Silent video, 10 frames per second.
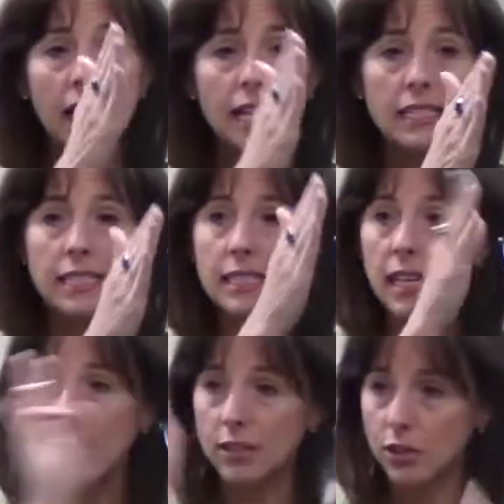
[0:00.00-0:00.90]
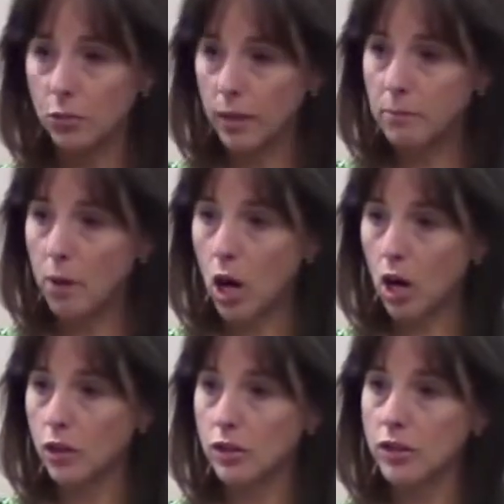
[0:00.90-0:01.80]
It's 3
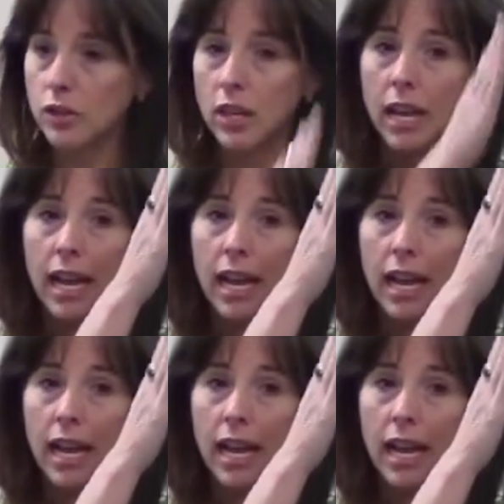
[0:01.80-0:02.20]
parts.